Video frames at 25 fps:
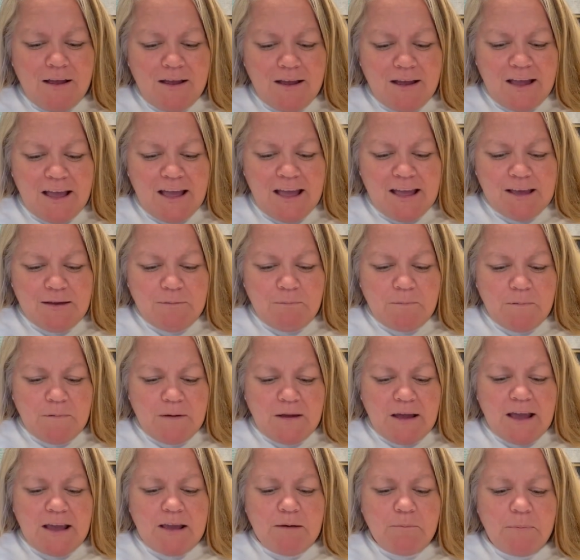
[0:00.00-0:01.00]

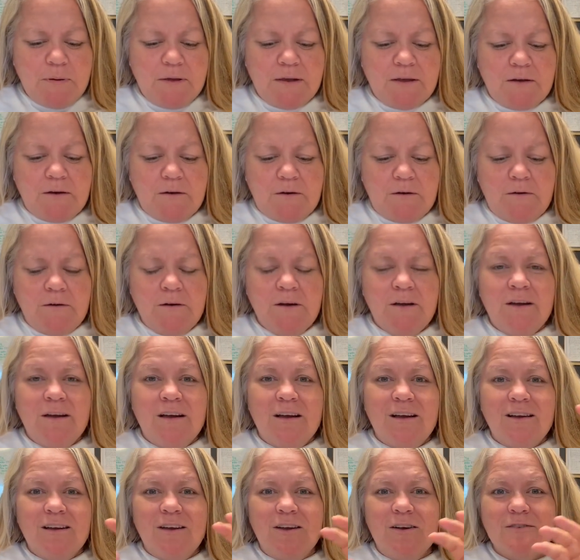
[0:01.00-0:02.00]
A-Peel
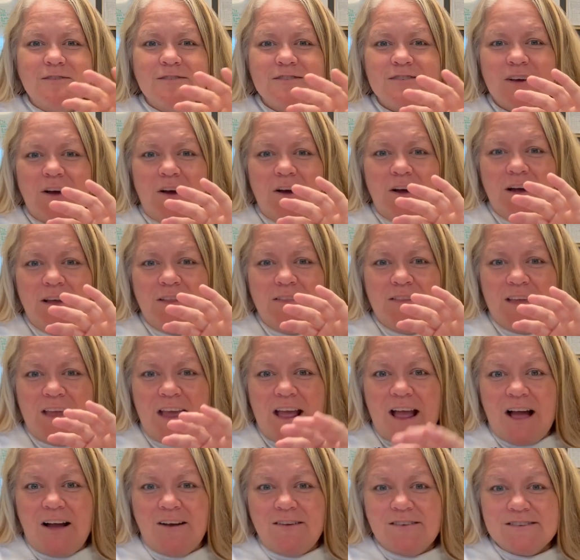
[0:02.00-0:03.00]
goes on the
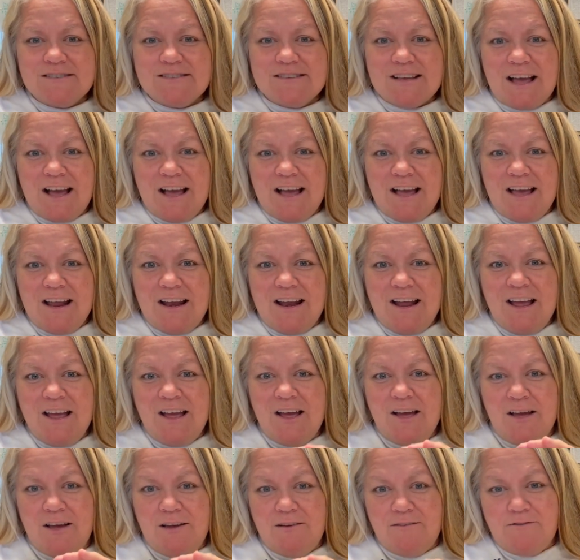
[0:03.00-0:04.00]
outside
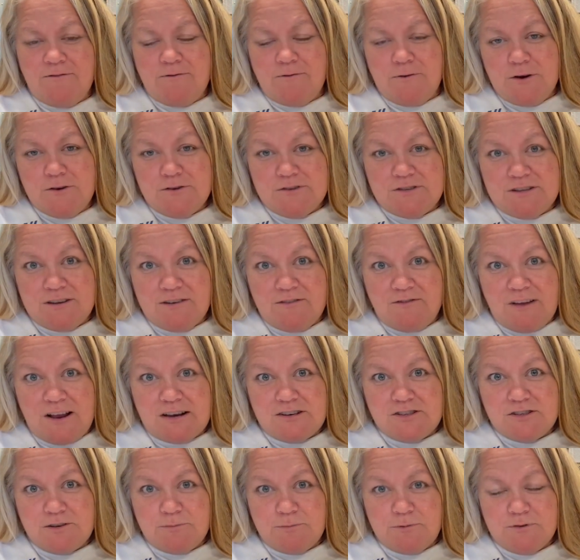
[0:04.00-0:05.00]
of fruits and
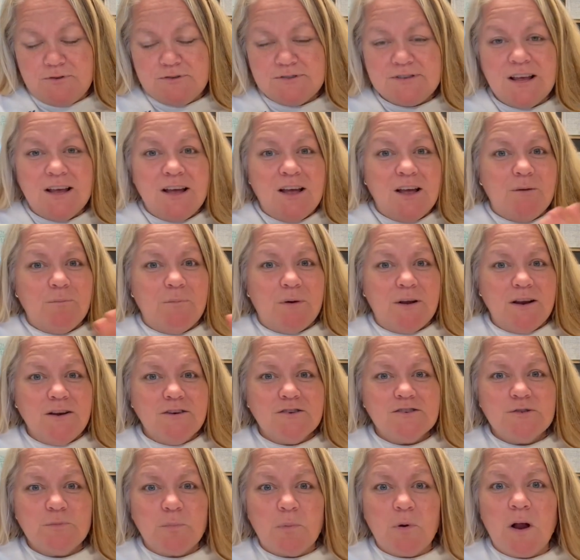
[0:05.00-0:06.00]
vegetables, but
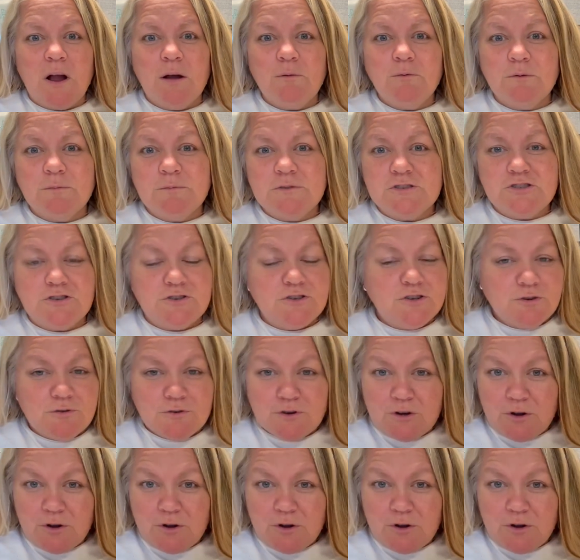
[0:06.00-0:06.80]
here's the problem is you don't know